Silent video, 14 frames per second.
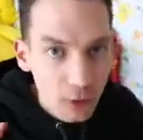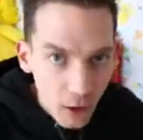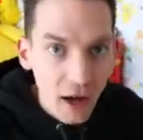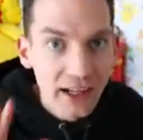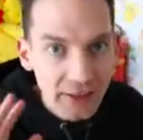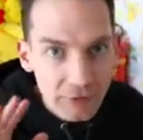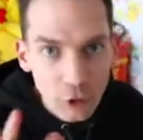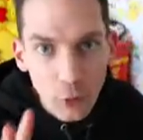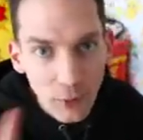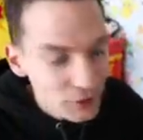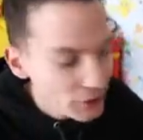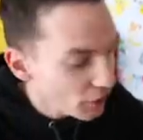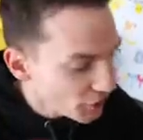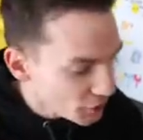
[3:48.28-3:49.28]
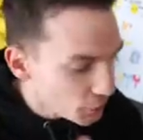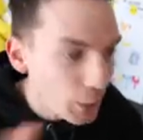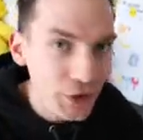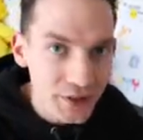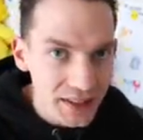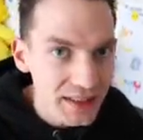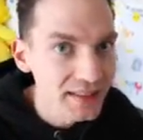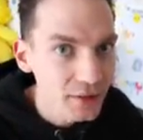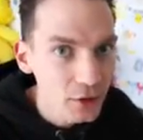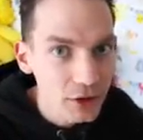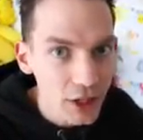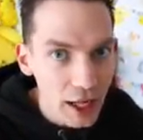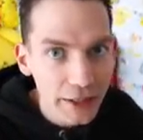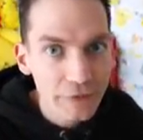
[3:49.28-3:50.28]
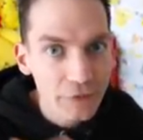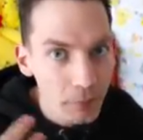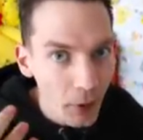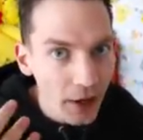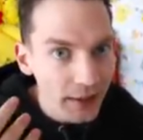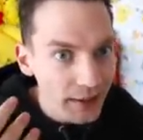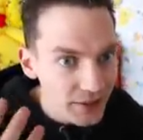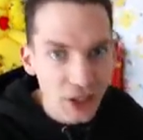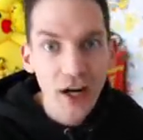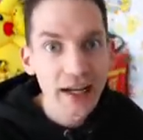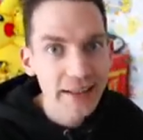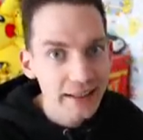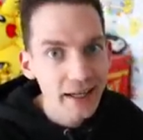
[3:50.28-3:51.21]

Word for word: Alright, I'll give you a montage what the tins look like if you buy an entire